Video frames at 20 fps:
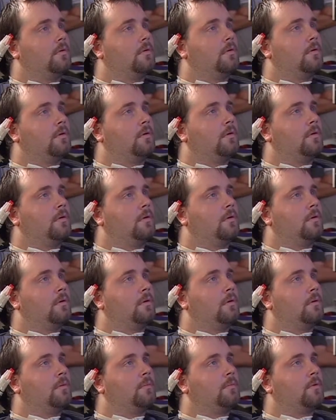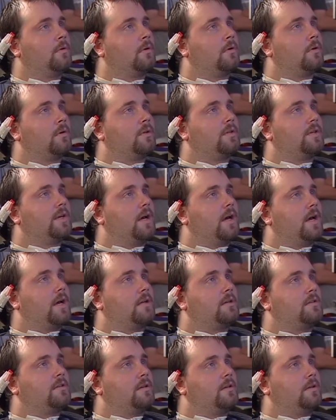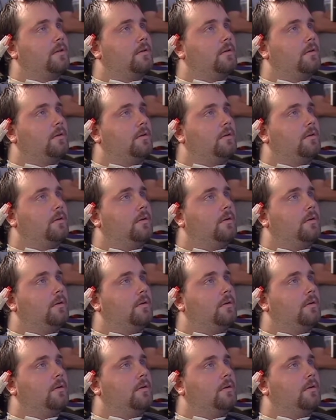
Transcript: much more about how the limbs work.